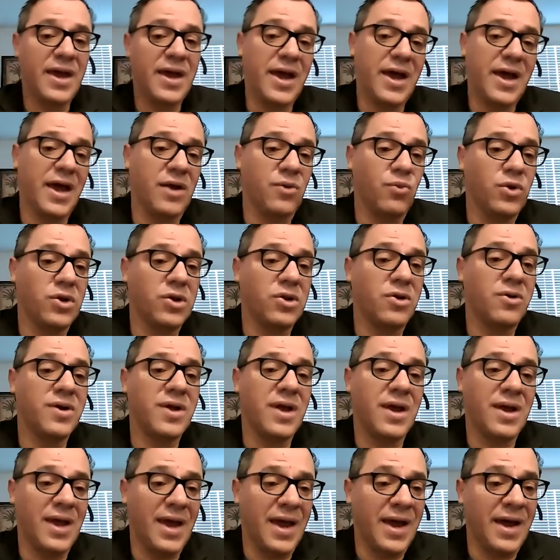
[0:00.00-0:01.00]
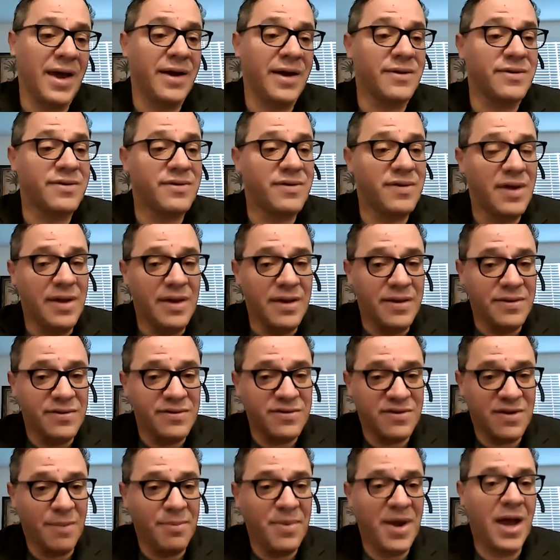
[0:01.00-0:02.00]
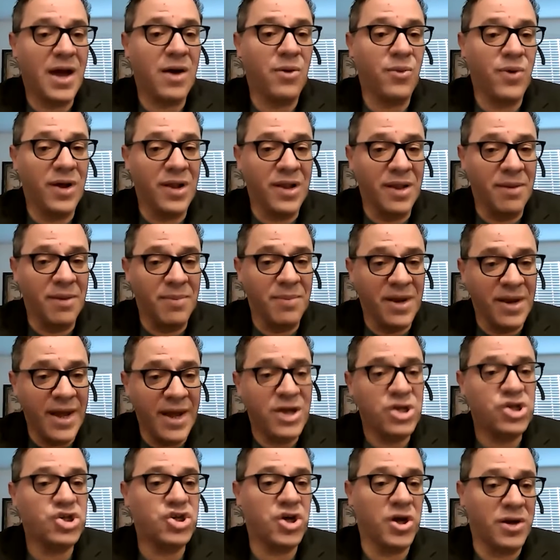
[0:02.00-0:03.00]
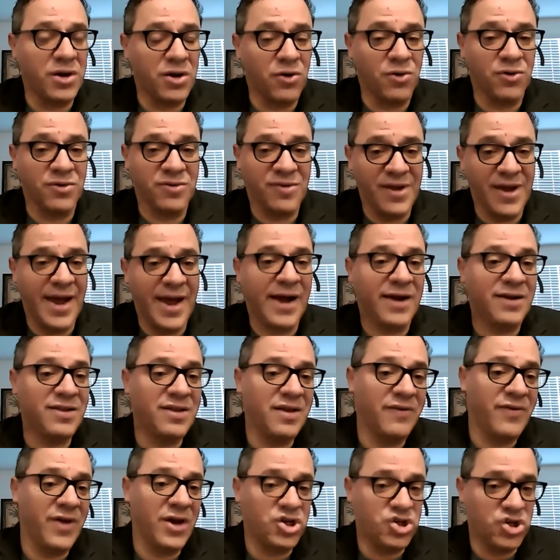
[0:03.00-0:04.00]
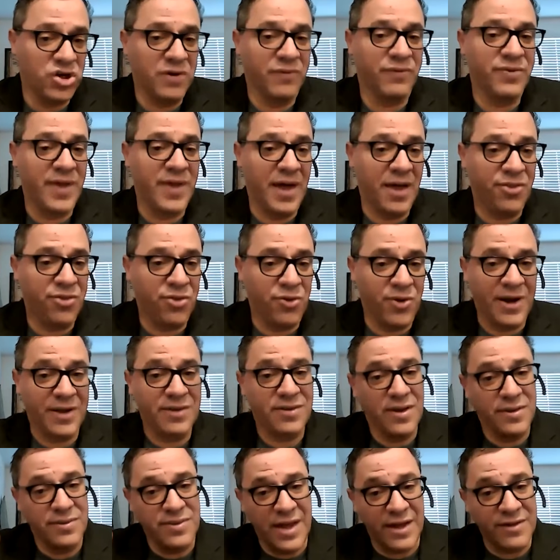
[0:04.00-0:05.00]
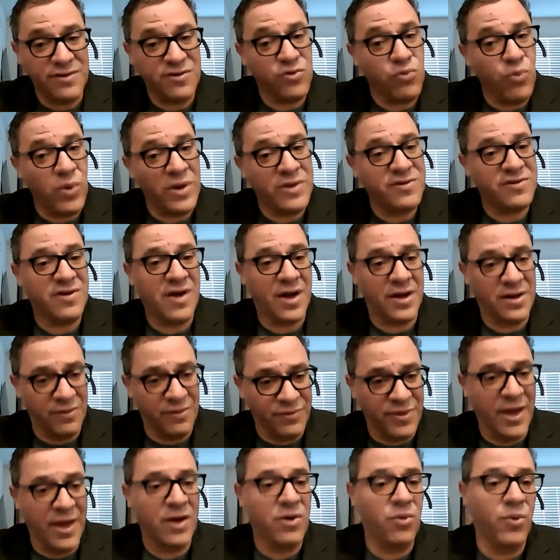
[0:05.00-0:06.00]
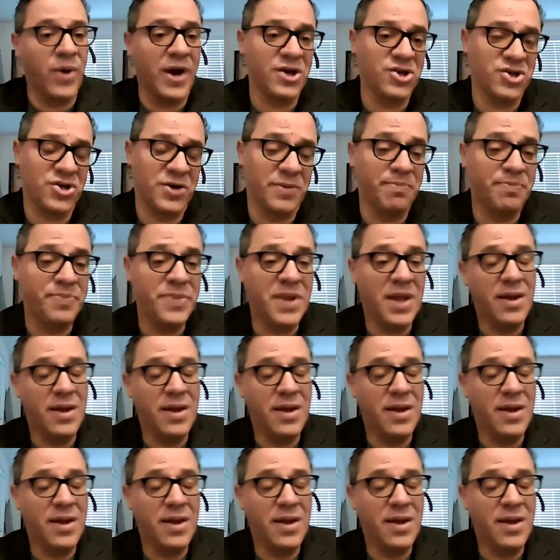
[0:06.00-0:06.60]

and we're looking at somehow elimination or deactivation of that threat. That's one side of the equation.